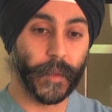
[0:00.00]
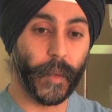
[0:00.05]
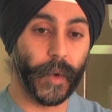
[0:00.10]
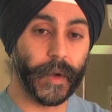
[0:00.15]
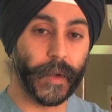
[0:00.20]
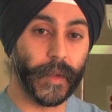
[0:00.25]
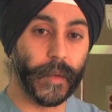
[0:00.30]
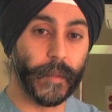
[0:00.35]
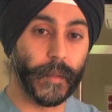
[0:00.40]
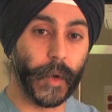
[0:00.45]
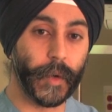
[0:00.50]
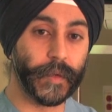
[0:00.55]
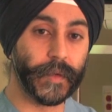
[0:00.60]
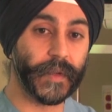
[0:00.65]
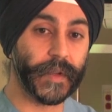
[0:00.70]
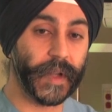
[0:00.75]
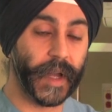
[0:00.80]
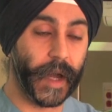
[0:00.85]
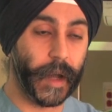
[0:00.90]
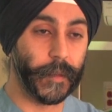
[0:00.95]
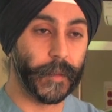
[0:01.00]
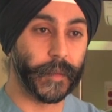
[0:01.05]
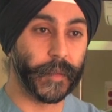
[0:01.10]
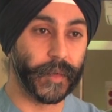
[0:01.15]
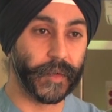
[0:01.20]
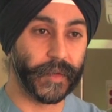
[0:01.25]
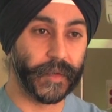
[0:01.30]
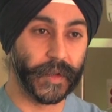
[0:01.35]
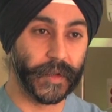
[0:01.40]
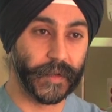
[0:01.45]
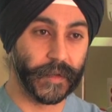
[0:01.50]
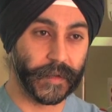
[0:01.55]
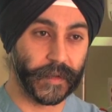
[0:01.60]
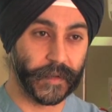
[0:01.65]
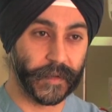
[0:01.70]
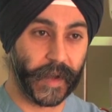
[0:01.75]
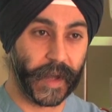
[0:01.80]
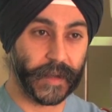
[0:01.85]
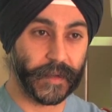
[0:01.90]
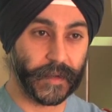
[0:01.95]
one of the most common procedures
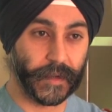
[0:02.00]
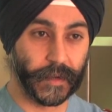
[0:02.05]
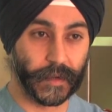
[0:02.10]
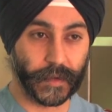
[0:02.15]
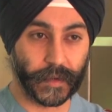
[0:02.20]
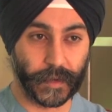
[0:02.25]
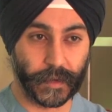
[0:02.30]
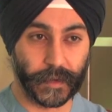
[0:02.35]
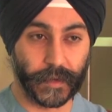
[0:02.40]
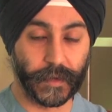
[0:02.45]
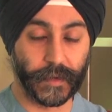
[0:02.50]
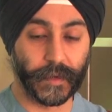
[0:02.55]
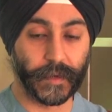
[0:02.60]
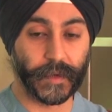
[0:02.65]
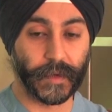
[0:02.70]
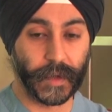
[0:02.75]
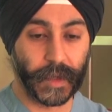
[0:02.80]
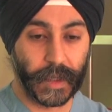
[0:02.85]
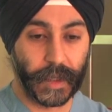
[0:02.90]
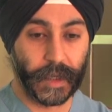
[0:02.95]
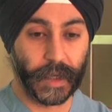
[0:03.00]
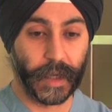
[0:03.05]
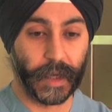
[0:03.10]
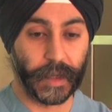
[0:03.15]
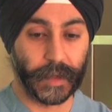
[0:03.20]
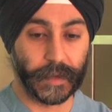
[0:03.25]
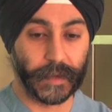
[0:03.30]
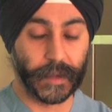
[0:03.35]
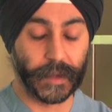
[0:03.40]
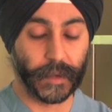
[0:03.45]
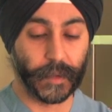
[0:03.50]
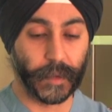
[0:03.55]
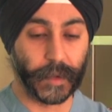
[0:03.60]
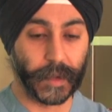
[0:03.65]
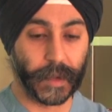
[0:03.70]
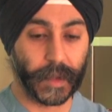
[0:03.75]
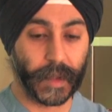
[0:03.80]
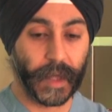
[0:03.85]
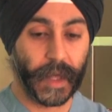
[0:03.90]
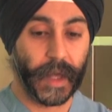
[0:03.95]
that vascular surgeons deal
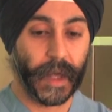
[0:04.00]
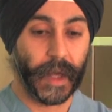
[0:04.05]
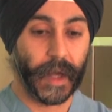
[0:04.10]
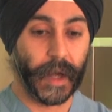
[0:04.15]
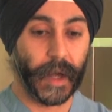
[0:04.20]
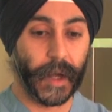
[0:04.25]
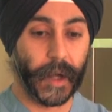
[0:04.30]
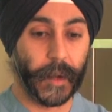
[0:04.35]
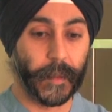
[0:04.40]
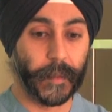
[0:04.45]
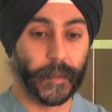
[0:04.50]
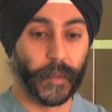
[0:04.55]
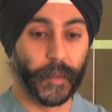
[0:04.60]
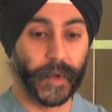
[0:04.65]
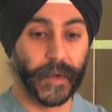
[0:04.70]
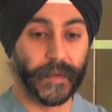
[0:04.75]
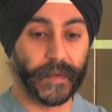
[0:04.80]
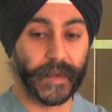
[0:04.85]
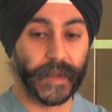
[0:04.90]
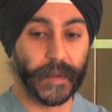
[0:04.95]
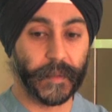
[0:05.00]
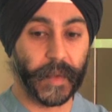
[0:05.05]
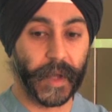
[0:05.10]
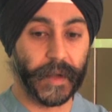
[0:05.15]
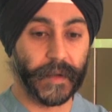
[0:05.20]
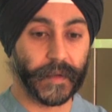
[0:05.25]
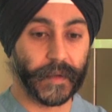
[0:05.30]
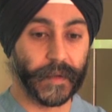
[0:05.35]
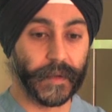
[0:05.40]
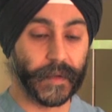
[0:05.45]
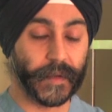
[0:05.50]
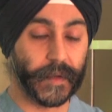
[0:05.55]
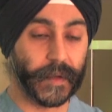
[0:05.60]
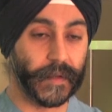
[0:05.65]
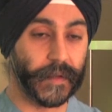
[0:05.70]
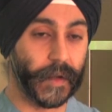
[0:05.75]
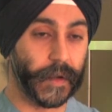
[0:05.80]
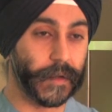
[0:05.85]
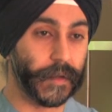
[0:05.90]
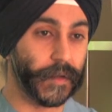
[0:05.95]
with. We've seen patients
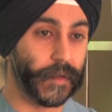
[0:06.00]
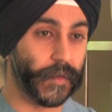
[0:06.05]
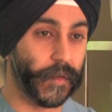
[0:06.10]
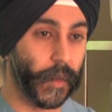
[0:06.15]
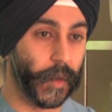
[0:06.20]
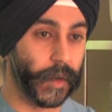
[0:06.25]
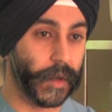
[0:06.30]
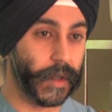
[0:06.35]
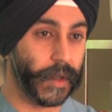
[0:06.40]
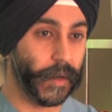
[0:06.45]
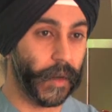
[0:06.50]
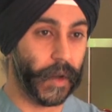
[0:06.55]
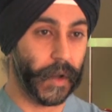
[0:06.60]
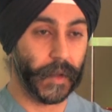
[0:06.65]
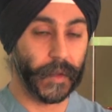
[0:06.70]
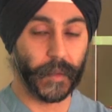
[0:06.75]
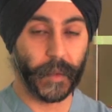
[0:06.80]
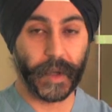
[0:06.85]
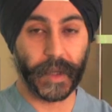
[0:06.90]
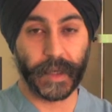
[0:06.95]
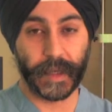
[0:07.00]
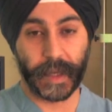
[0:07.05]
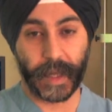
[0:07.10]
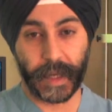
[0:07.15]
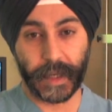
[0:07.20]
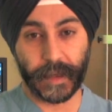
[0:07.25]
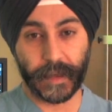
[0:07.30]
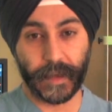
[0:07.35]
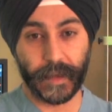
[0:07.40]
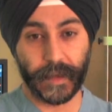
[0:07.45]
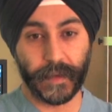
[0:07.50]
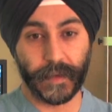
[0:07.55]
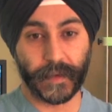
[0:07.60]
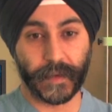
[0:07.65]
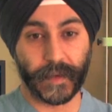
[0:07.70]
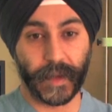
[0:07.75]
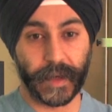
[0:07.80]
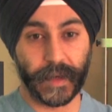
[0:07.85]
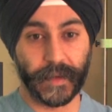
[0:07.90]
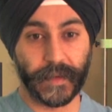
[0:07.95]
as young as 40 all the way to 90.
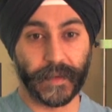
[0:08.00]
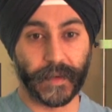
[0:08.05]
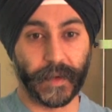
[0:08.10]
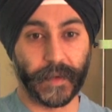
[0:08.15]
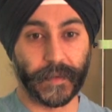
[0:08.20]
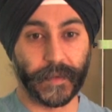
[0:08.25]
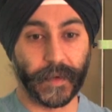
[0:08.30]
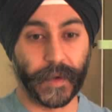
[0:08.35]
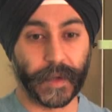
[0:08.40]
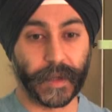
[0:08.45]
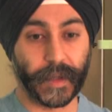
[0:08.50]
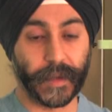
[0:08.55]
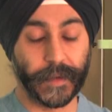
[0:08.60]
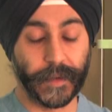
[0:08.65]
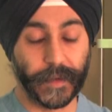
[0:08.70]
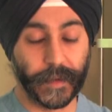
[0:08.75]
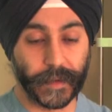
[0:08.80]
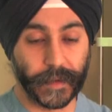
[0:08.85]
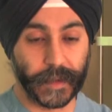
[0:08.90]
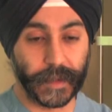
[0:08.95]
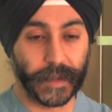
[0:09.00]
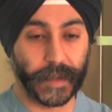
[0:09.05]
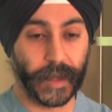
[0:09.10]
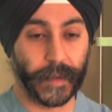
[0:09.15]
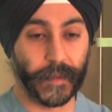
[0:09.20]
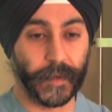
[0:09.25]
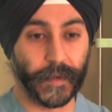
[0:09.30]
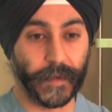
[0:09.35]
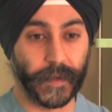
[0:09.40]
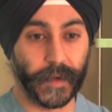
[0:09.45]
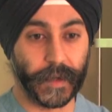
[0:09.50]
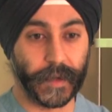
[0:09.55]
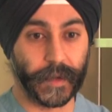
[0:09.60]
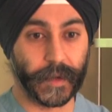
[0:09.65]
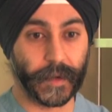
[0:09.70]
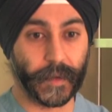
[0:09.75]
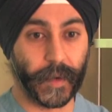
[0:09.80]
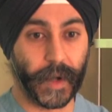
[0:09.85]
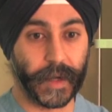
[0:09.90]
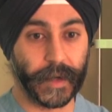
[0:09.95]
Studies have clearly demonstrated
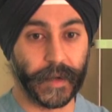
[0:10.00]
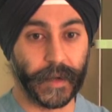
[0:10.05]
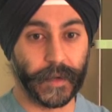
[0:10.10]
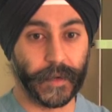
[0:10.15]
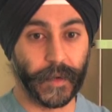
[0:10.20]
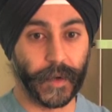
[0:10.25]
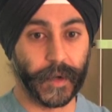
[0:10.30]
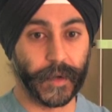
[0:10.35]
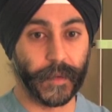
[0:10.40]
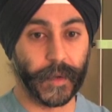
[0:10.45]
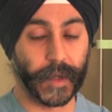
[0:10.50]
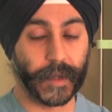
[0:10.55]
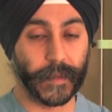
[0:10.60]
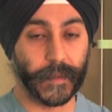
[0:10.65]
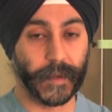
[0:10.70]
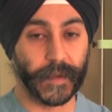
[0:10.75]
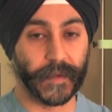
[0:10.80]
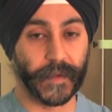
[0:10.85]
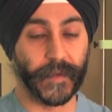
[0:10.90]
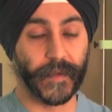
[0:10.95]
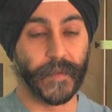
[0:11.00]
that carotid endarterectomy is a